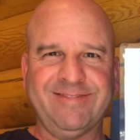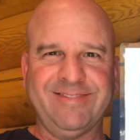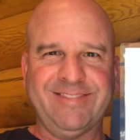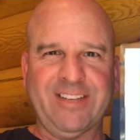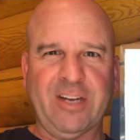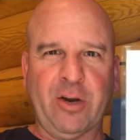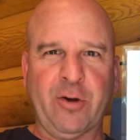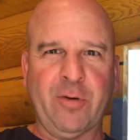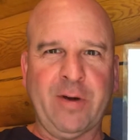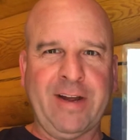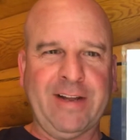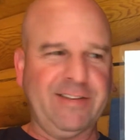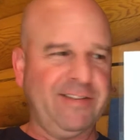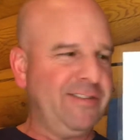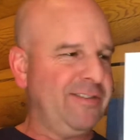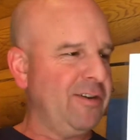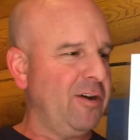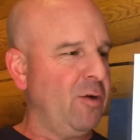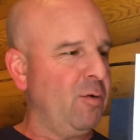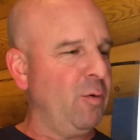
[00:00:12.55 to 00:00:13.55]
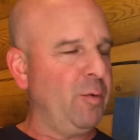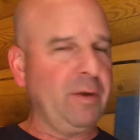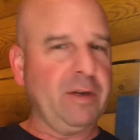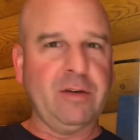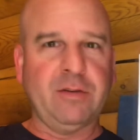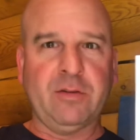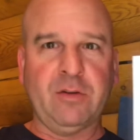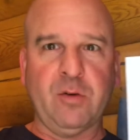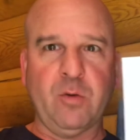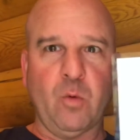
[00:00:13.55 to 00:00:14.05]
All right, so what we're going to
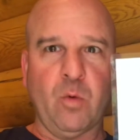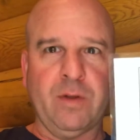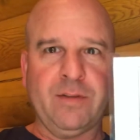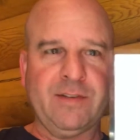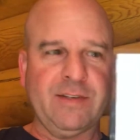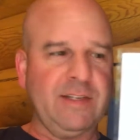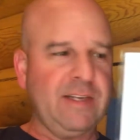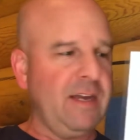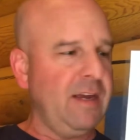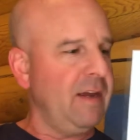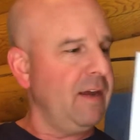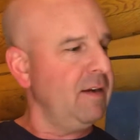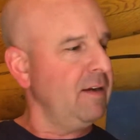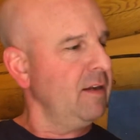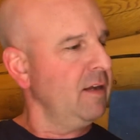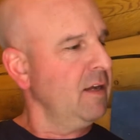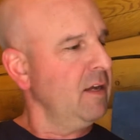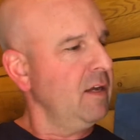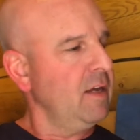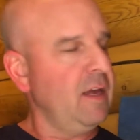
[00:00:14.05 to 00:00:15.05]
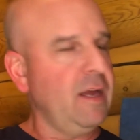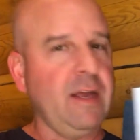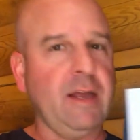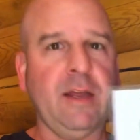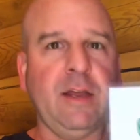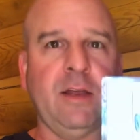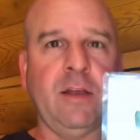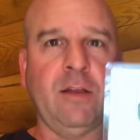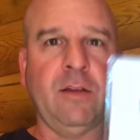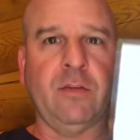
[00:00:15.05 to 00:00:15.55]
do once again
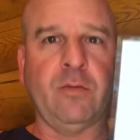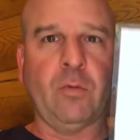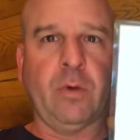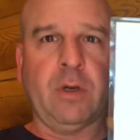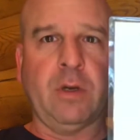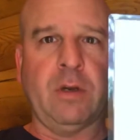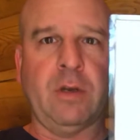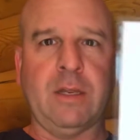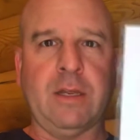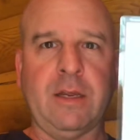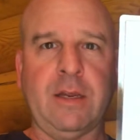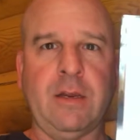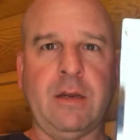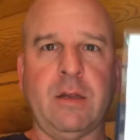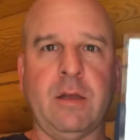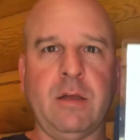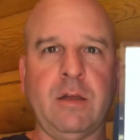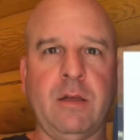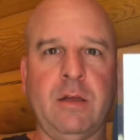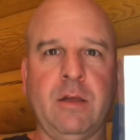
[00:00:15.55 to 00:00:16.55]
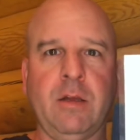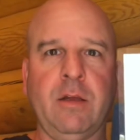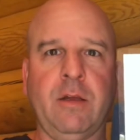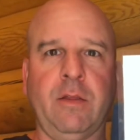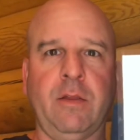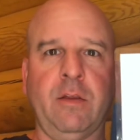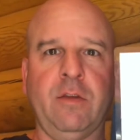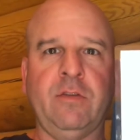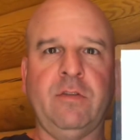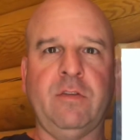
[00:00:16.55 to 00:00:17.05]
is we're going to need
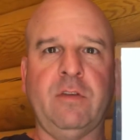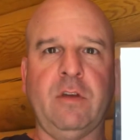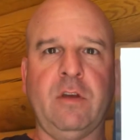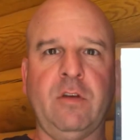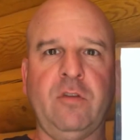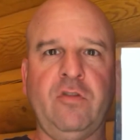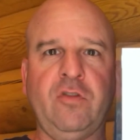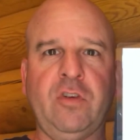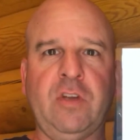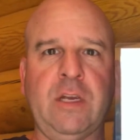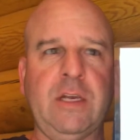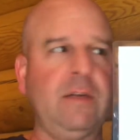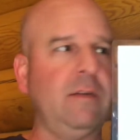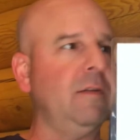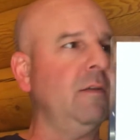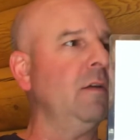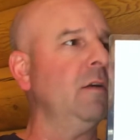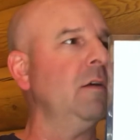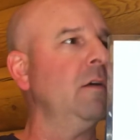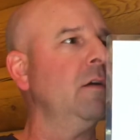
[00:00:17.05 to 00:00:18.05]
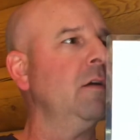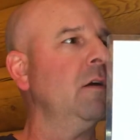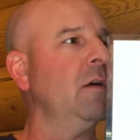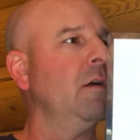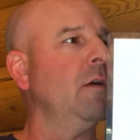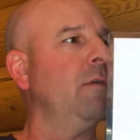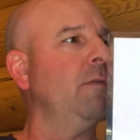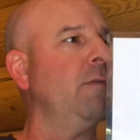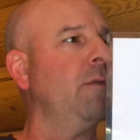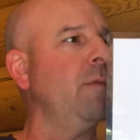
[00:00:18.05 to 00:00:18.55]
this sheet
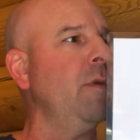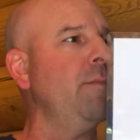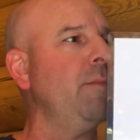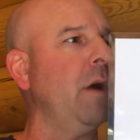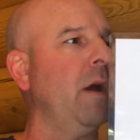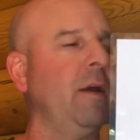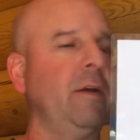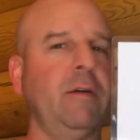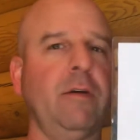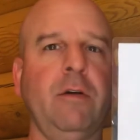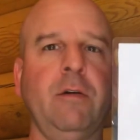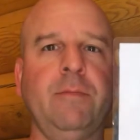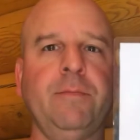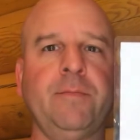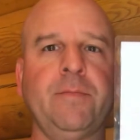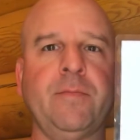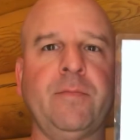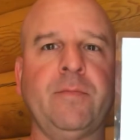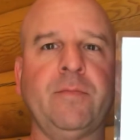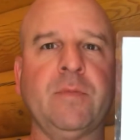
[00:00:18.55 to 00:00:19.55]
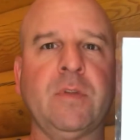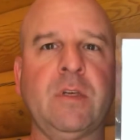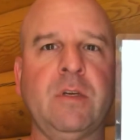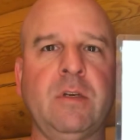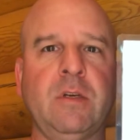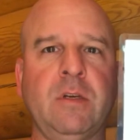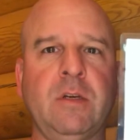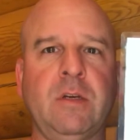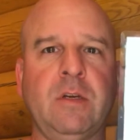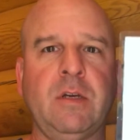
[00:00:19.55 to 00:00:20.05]
from the binder,
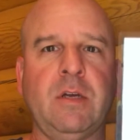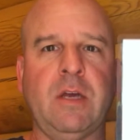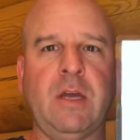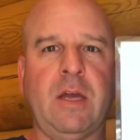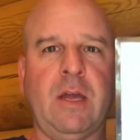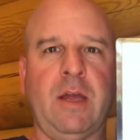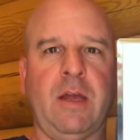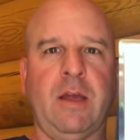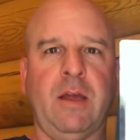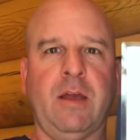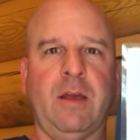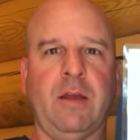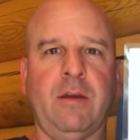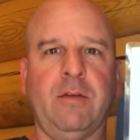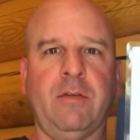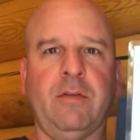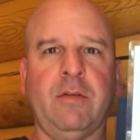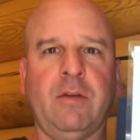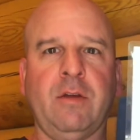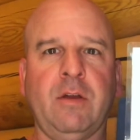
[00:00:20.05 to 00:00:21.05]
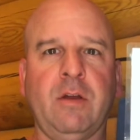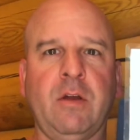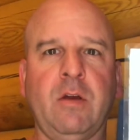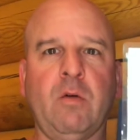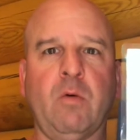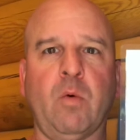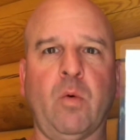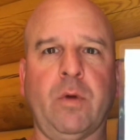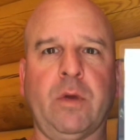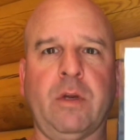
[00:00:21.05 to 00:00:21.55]
and
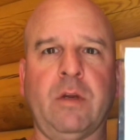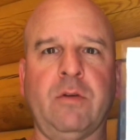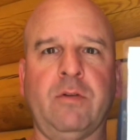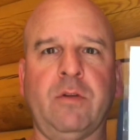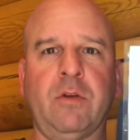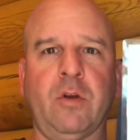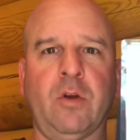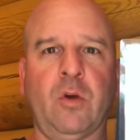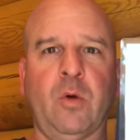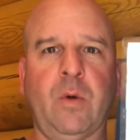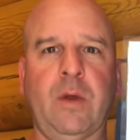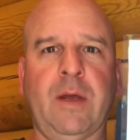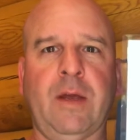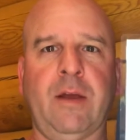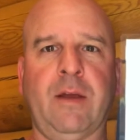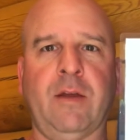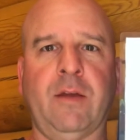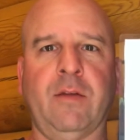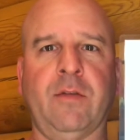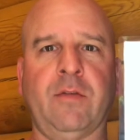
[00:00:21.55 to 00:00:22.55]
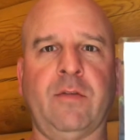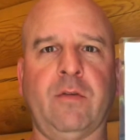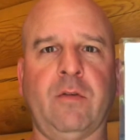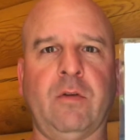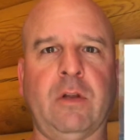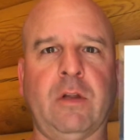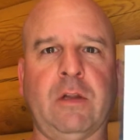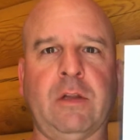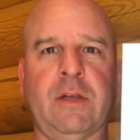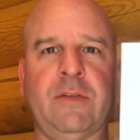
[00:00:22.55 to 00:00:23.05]
what we're going to do is
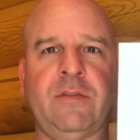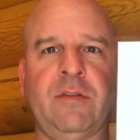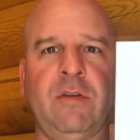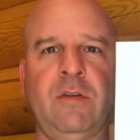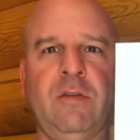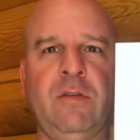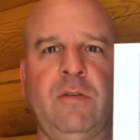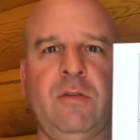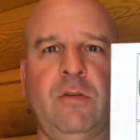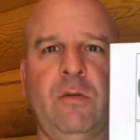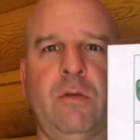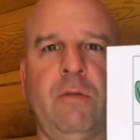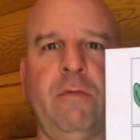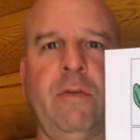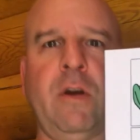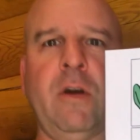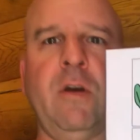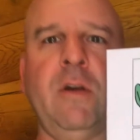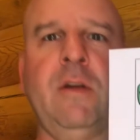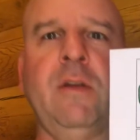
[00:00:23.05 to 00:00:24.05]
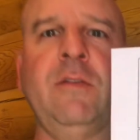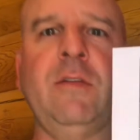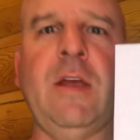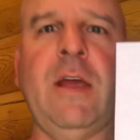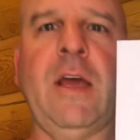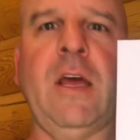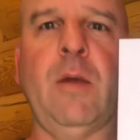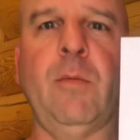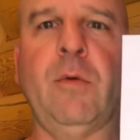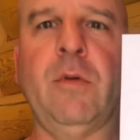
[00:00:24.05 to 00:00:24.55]
listen to the various
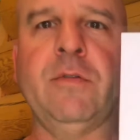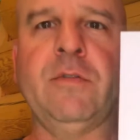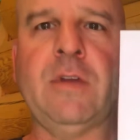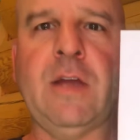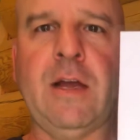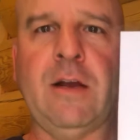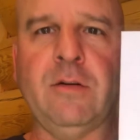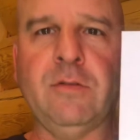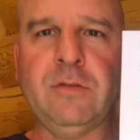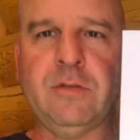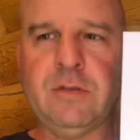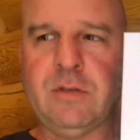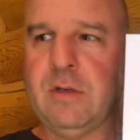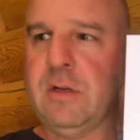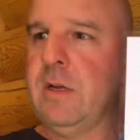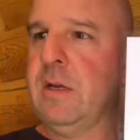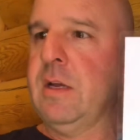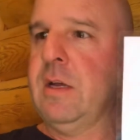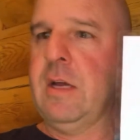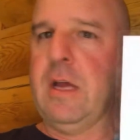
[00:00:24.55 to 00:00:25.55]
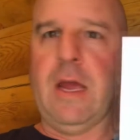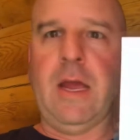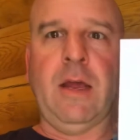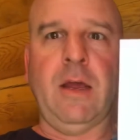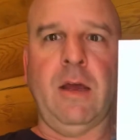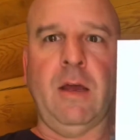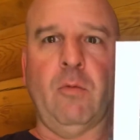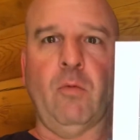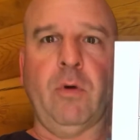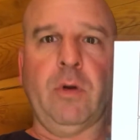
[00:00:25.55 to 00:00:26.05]
animal sounds,
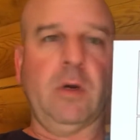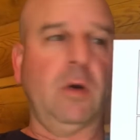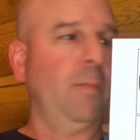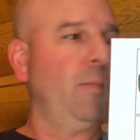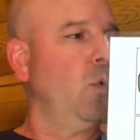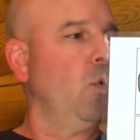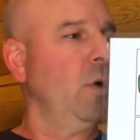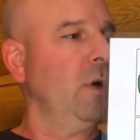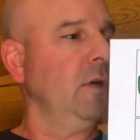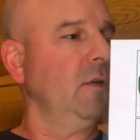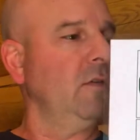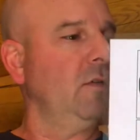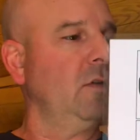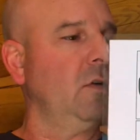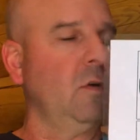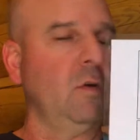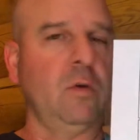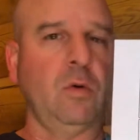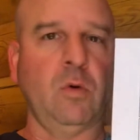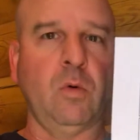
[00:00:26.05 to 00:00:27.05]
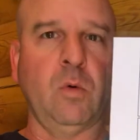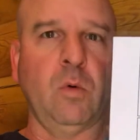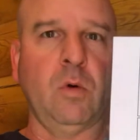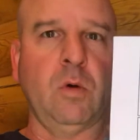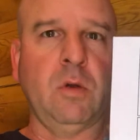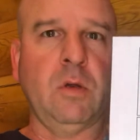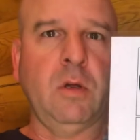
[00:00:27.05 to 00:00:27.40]
and we're going to point to